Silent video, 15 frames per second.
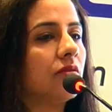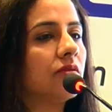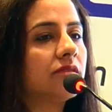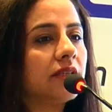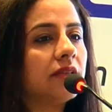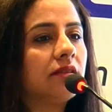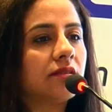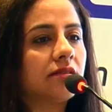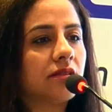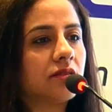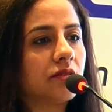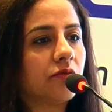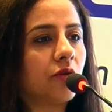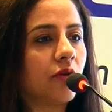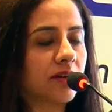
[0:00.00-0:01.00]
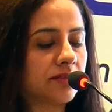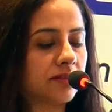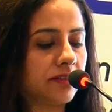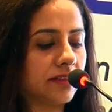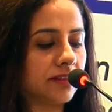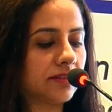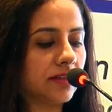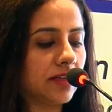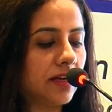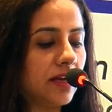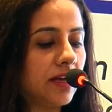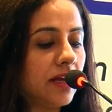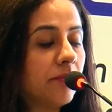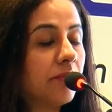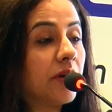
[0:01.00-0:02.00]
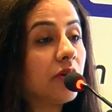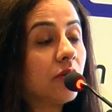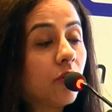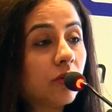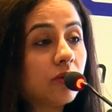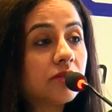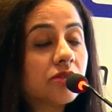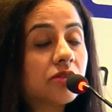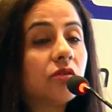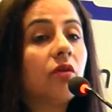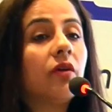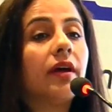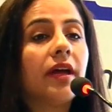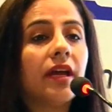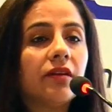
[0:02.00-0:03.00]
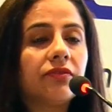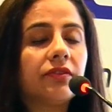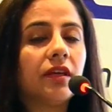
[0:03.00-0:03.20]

synthesis of oxidants. But also if